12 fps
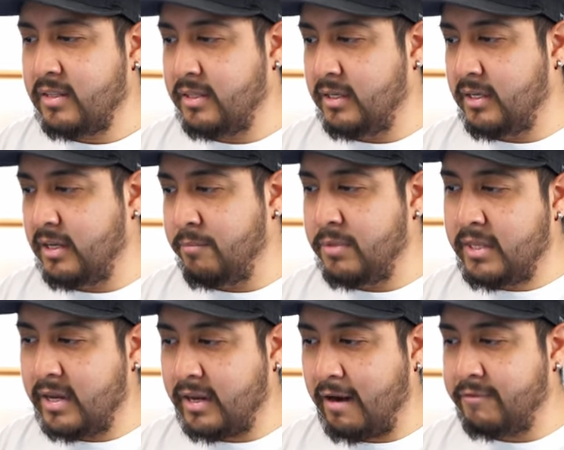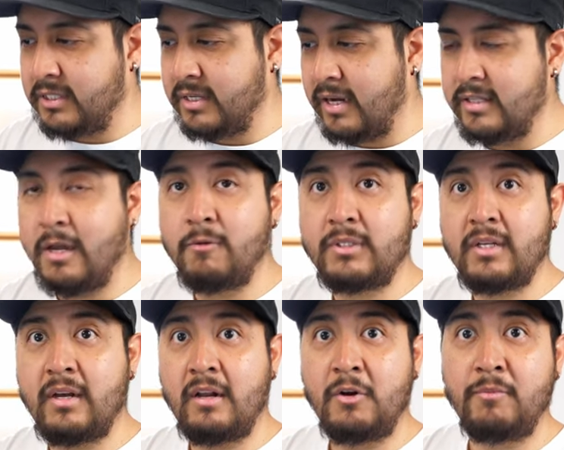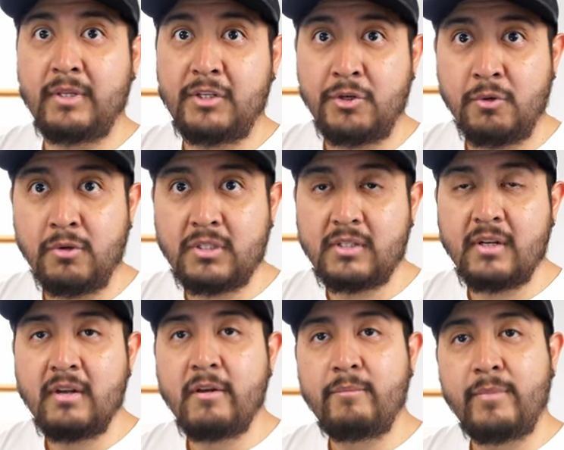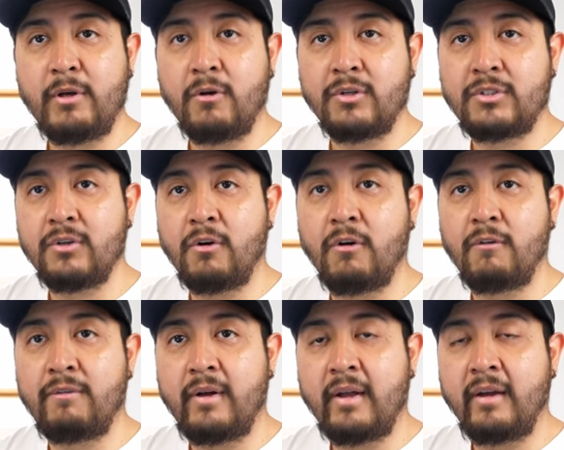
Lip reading: The NVIDIA graphics card now is a little bit used because of